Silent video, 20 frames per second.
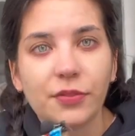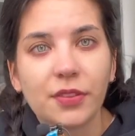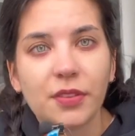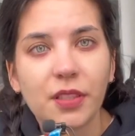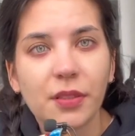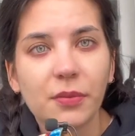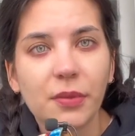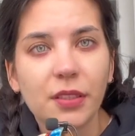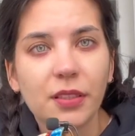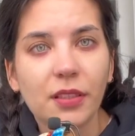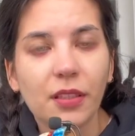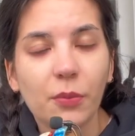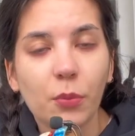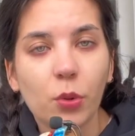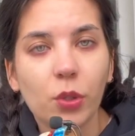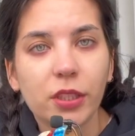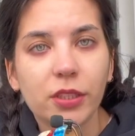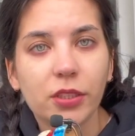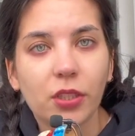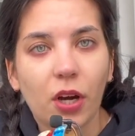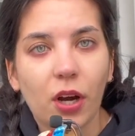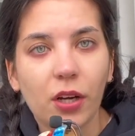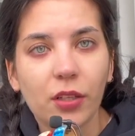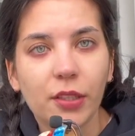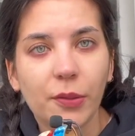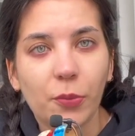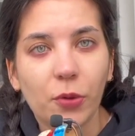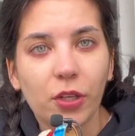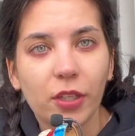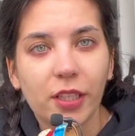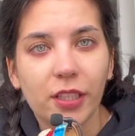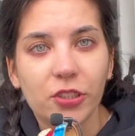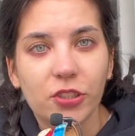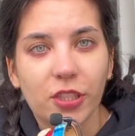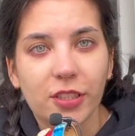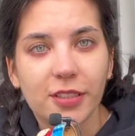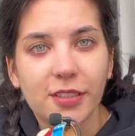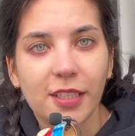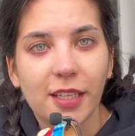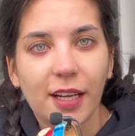For some reason, the more I talk, the more
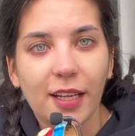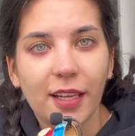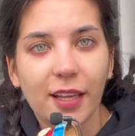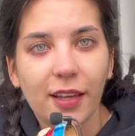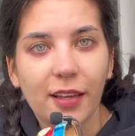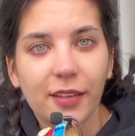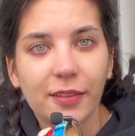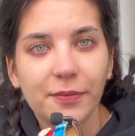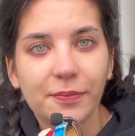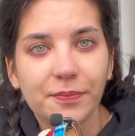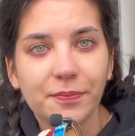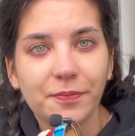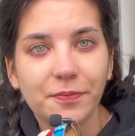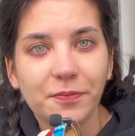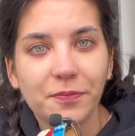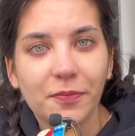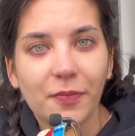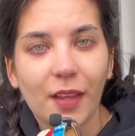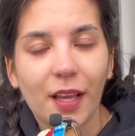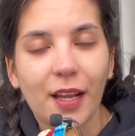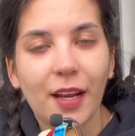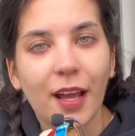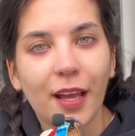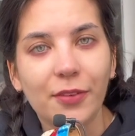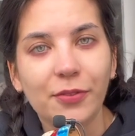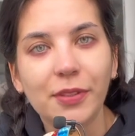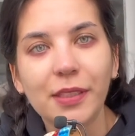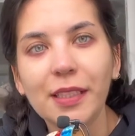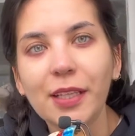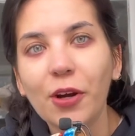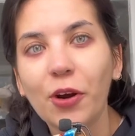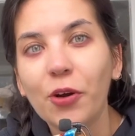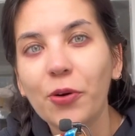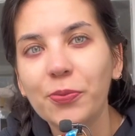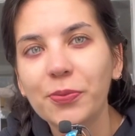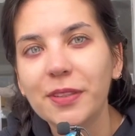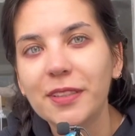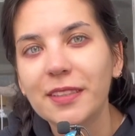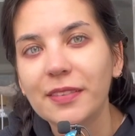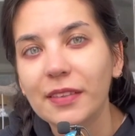congested I get, and I really
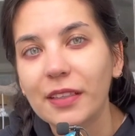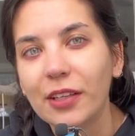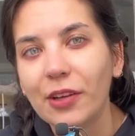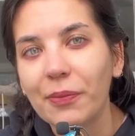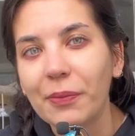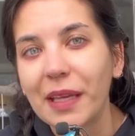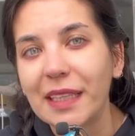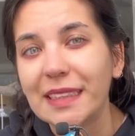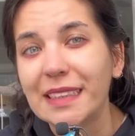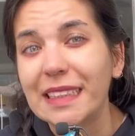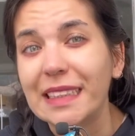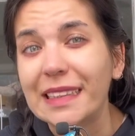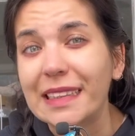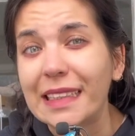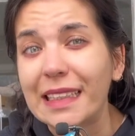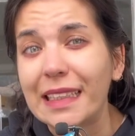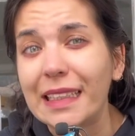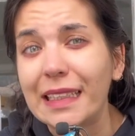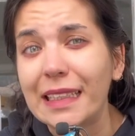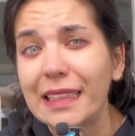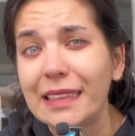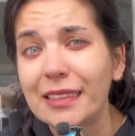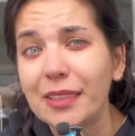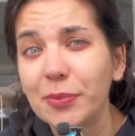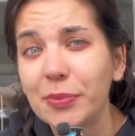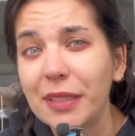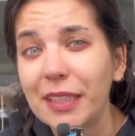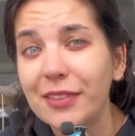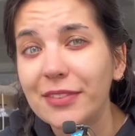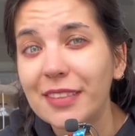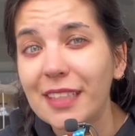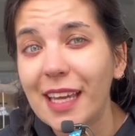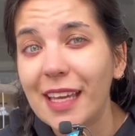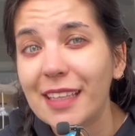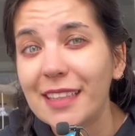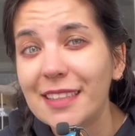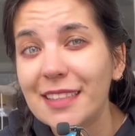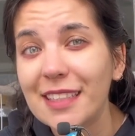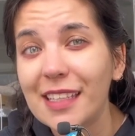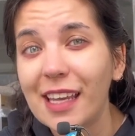hope this video makes a little bit of
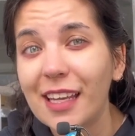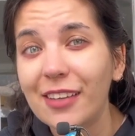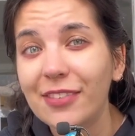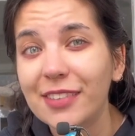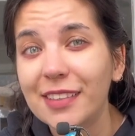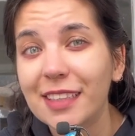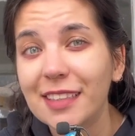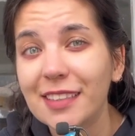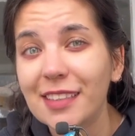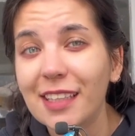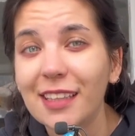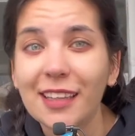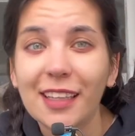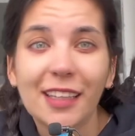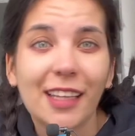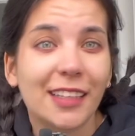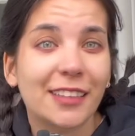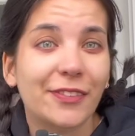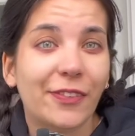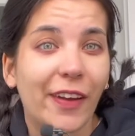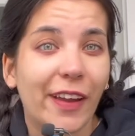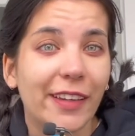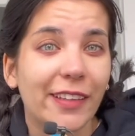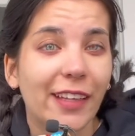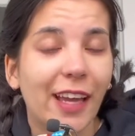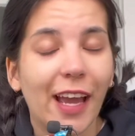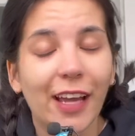sense, and if it doesn't, then that's fine.